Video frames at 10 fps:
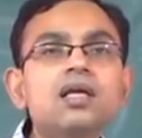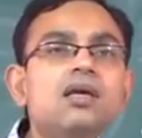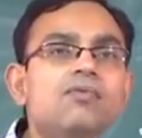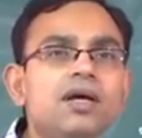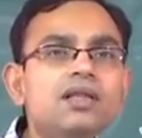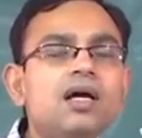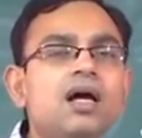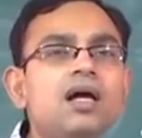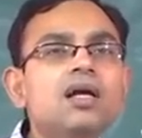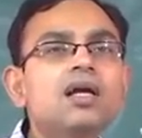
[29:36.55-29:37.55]
given
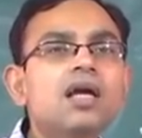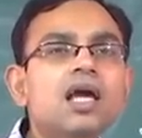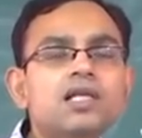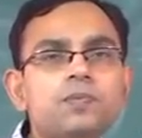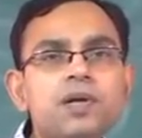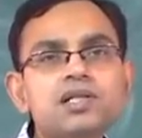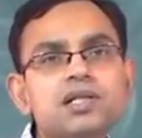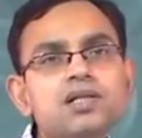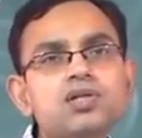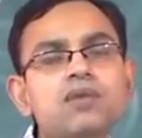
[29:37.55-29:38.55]
the
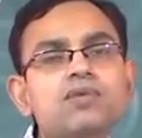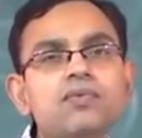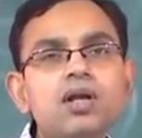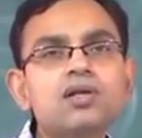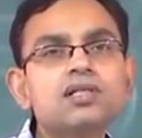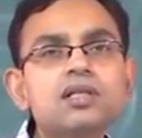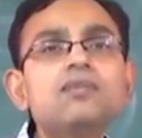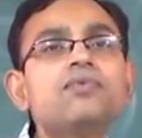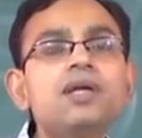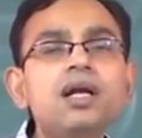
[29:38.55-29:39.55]
expressions of the velocity
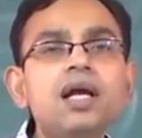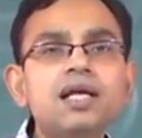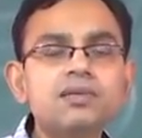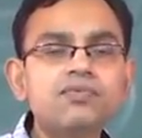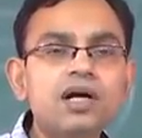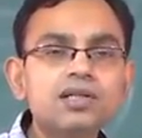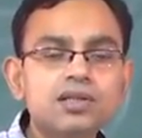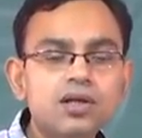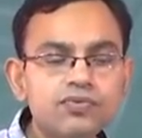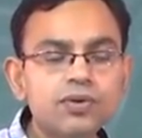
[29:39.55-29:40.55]
field as a
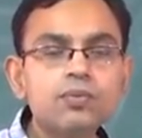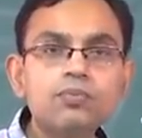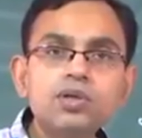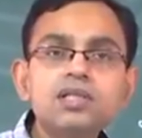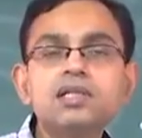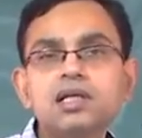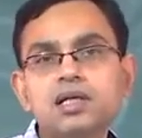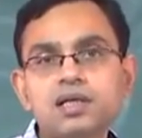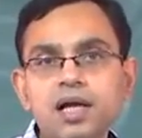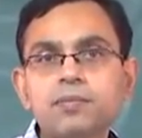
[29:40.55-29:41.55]
function of position
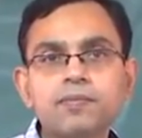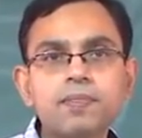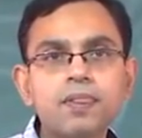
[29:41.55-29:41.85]
and time.